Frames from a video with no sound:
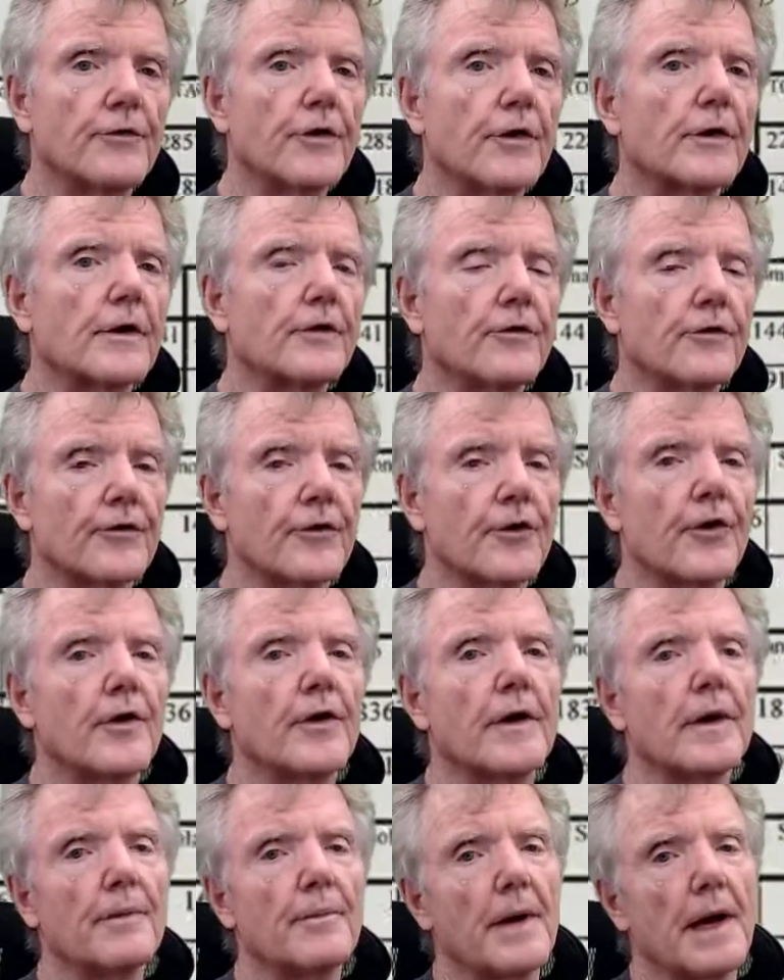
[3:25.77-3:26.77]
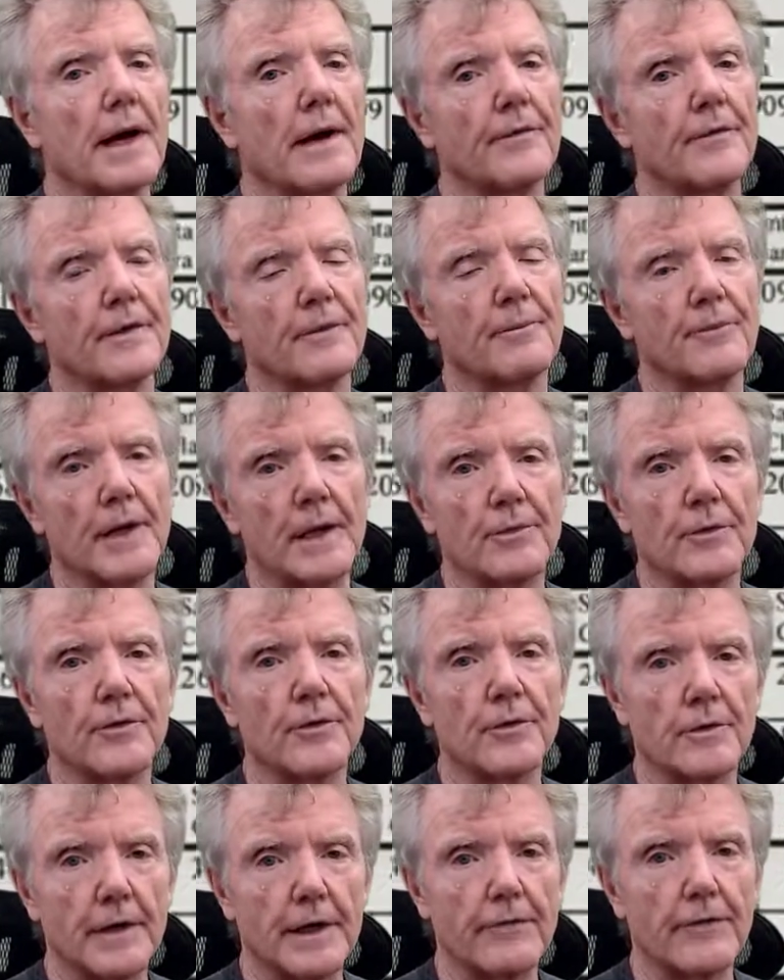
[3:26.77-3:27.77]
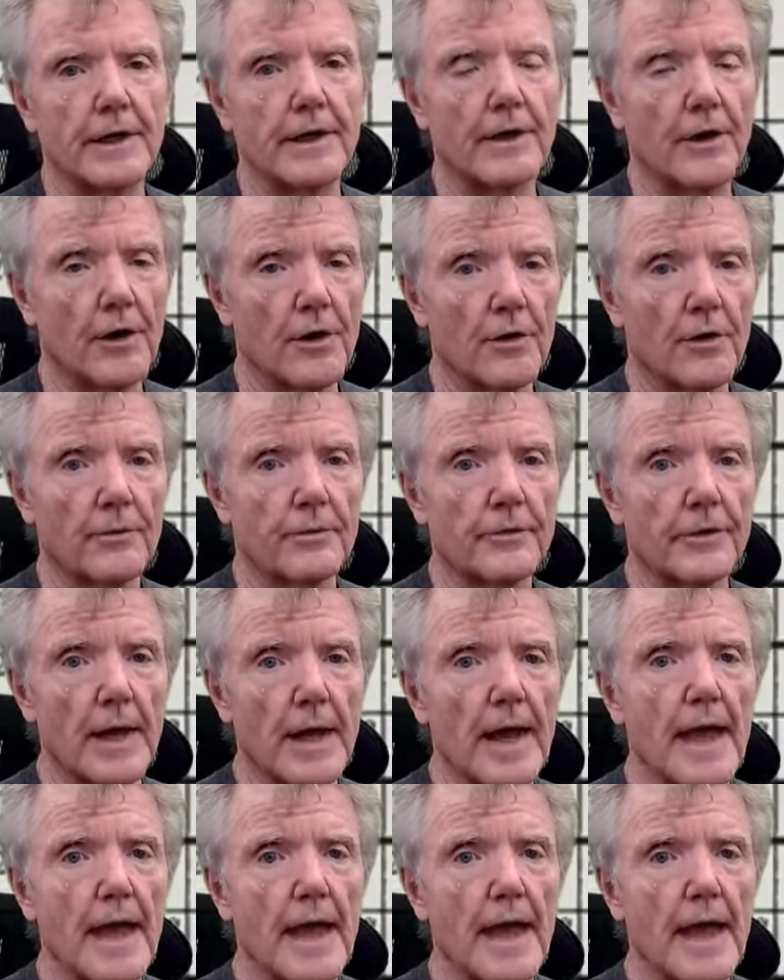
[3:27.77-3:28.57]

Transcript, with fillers: you're concerned about the people who live in your homes.